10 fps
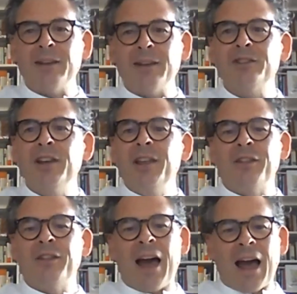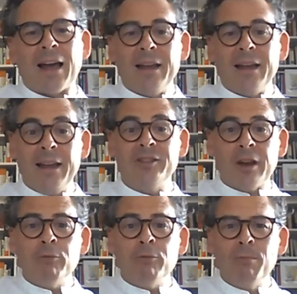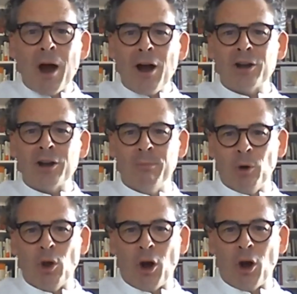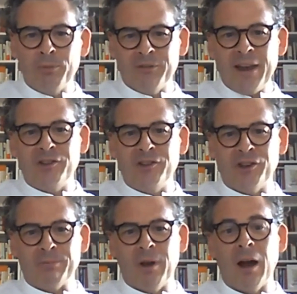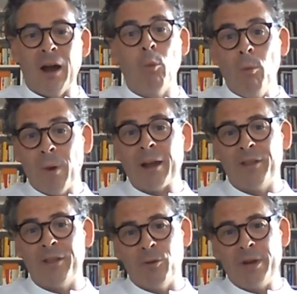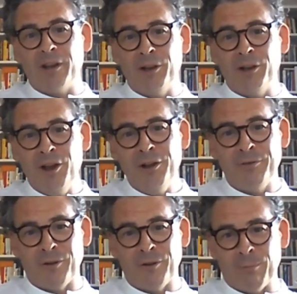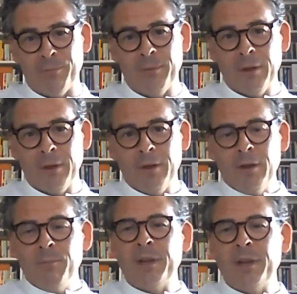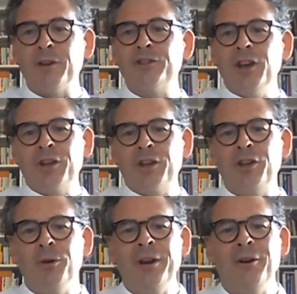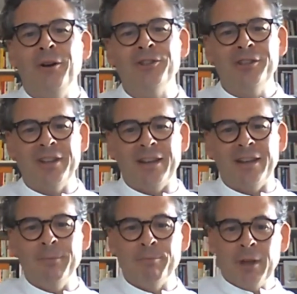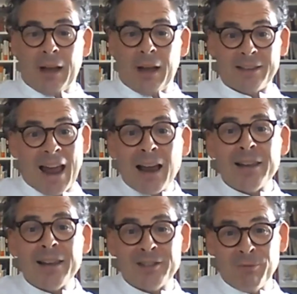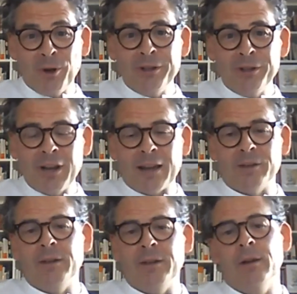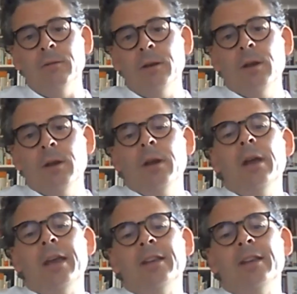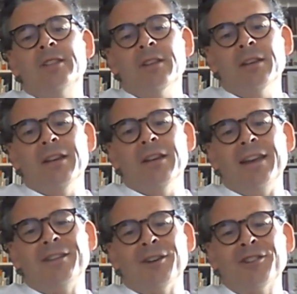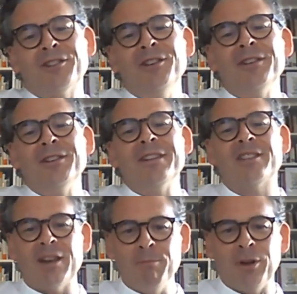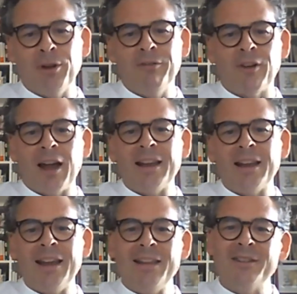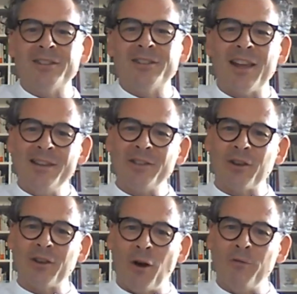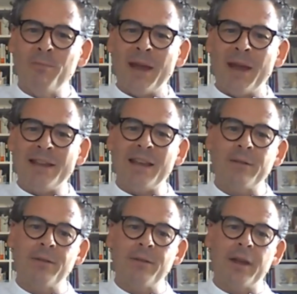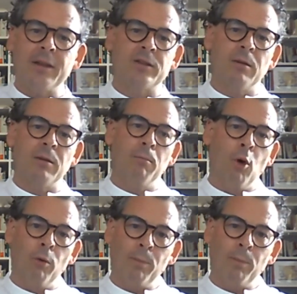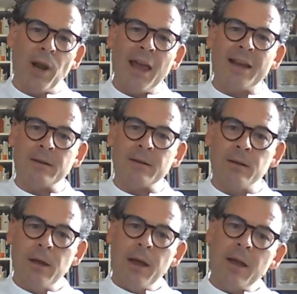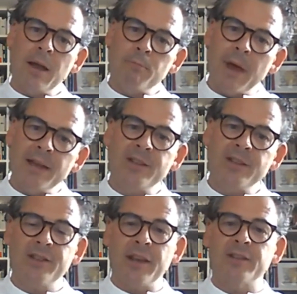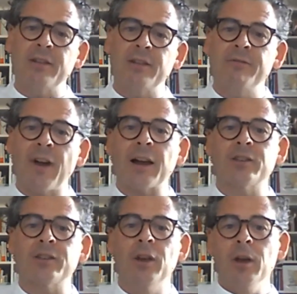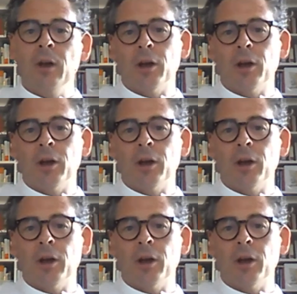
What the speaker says: And that is a remarkable observation, and one I think we can learn from, because curiosity, as Alice in Wonderland knew, is it doesn't simplify in the sense of making things more plain. It makes things, in fact,